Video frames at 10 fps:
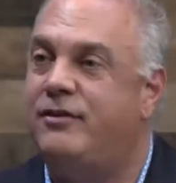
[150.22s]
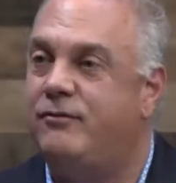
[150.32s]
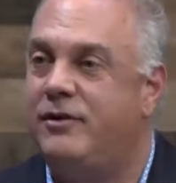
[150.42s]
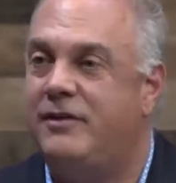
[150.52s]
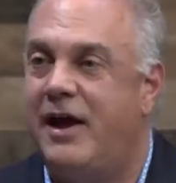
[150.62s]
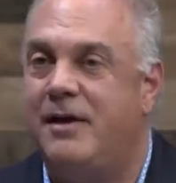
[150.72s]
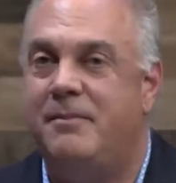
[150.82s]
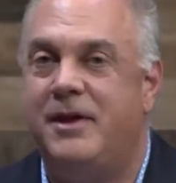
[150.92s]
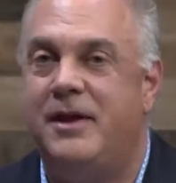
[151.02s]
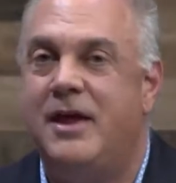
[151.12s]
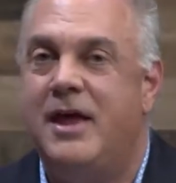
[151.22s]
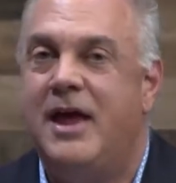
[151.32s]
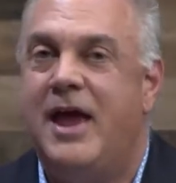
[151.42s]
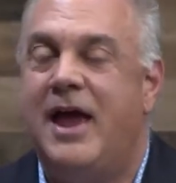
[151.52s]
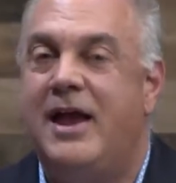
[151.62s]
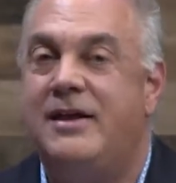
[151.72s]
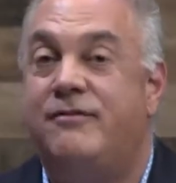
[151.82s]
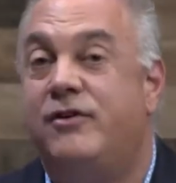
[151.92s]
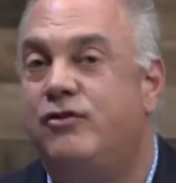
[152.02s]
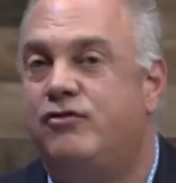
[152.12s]
in retirement and
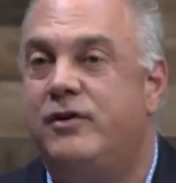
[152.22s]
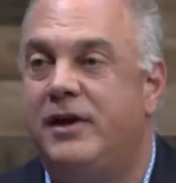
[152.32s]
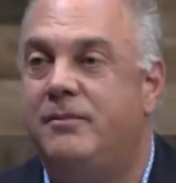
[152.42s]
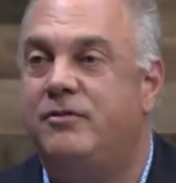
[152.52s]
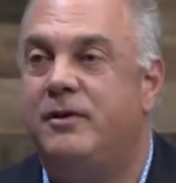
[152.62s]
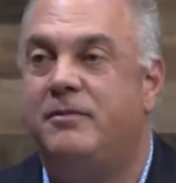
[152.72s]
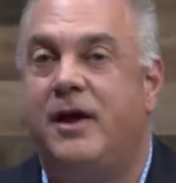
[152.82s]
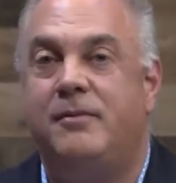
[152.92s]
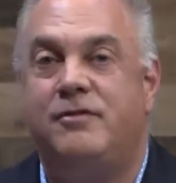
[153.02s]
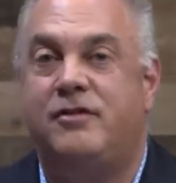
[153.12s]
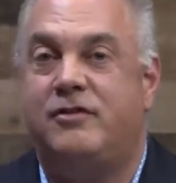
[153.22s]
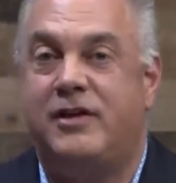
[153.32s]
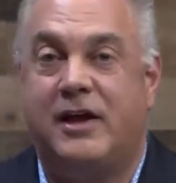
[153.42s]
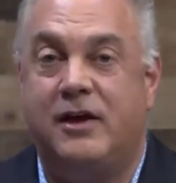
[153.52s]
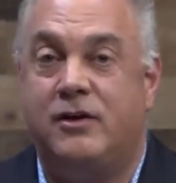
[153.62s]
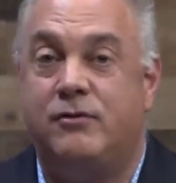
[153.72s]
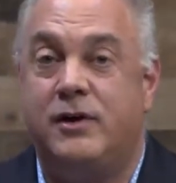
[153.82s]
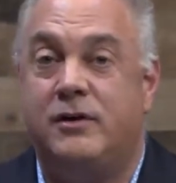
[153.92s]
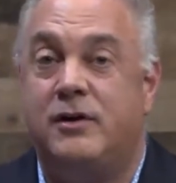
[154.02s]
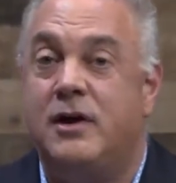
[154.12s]
different dreams. Sometimes it's a second
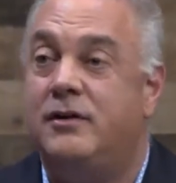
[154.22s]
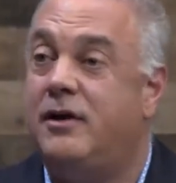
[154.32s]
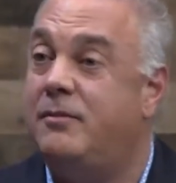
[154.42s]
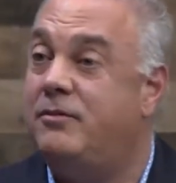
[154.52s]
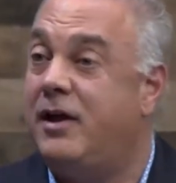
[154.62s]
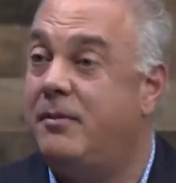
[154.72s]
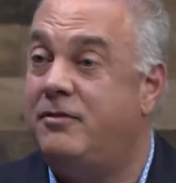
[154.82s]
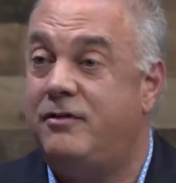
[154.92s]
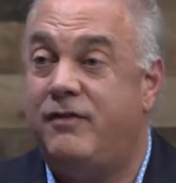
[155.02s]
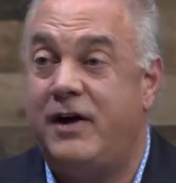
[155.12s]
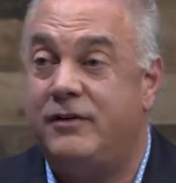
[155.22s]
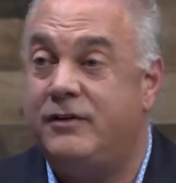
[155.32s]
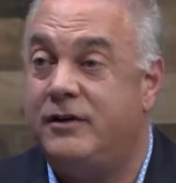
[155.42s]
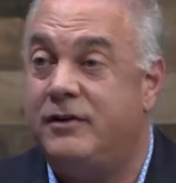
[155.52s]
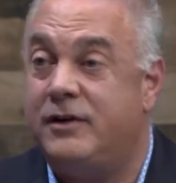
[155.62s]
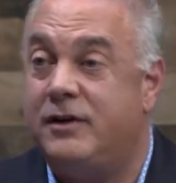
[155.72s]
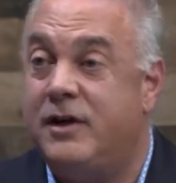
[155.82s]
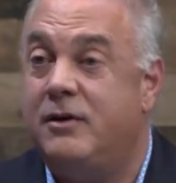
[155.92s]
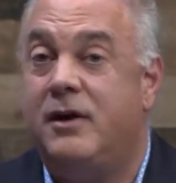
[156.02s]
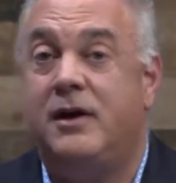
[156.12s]
career. Sometimes it's volunteering.
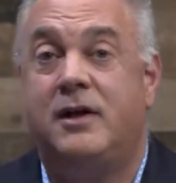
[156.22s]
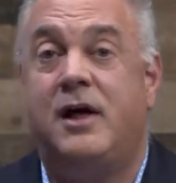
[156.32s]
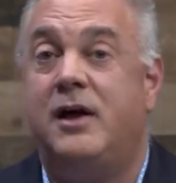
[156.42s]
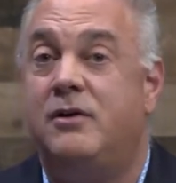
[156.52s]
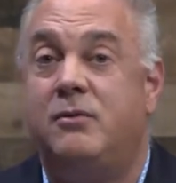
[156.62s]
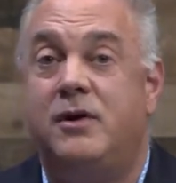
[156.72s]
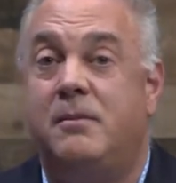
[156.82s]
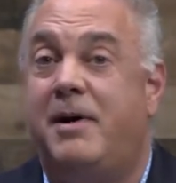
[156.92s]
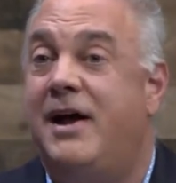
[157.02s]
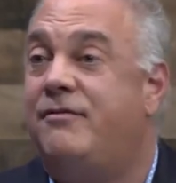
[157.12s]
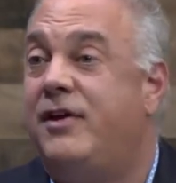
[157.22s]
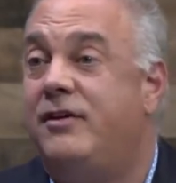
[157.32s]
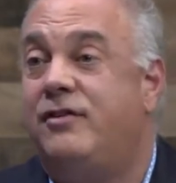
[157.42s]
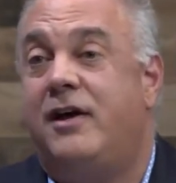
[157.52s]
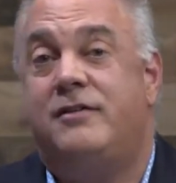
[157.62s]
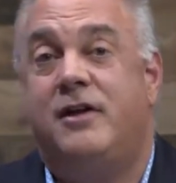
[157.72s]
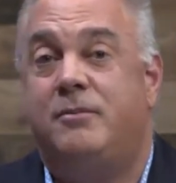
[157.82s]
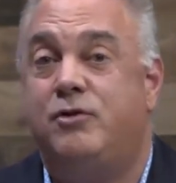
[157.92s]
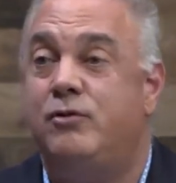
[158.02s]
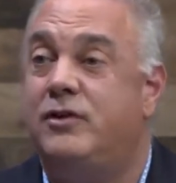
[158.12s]
We had a client who wanted to buy a franchise and
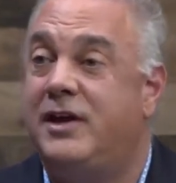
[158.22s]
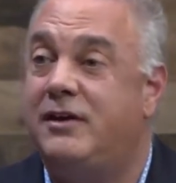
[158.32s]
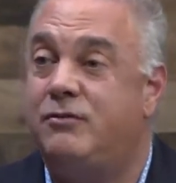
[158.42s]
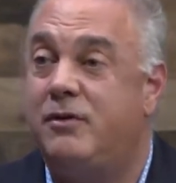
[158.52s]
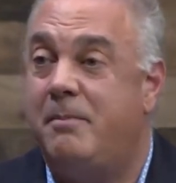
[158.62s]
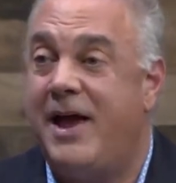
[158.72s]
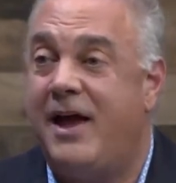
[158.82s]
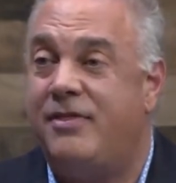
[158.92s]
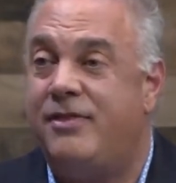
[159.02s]
help tutor kids with math.